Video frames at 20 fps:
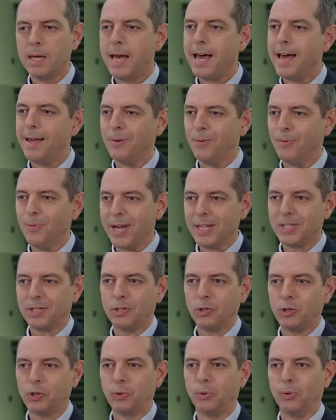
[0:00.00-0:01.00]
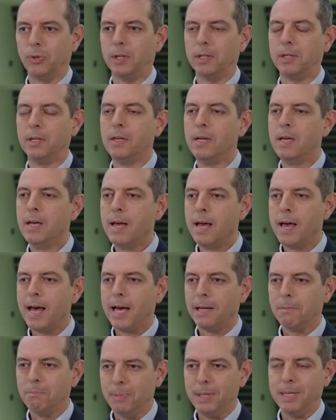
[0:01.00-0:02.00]
And rest assured,
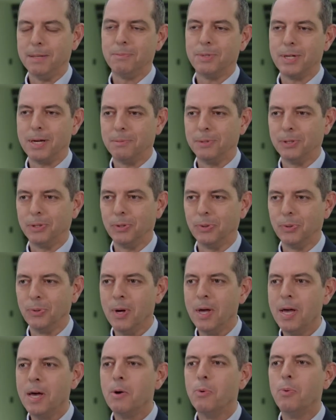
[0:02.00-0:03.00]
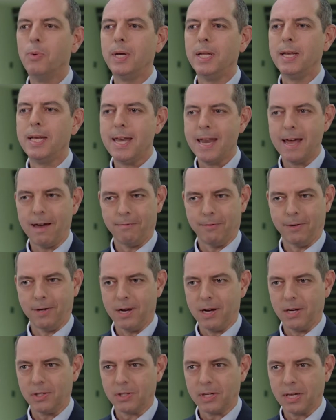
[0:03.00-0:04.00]
at BMW, we never
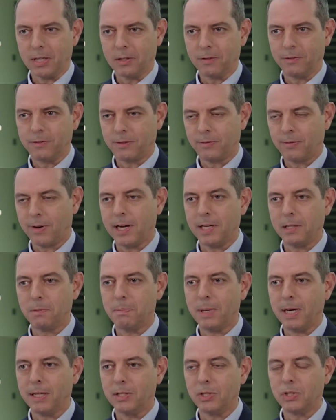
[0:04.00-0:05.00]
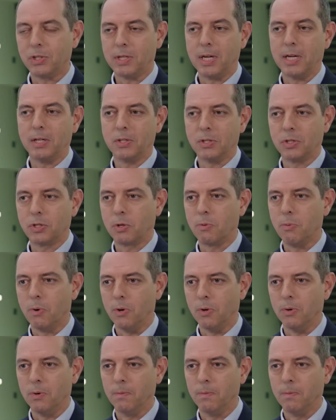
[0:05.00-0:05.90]
are satisfied by the status quo.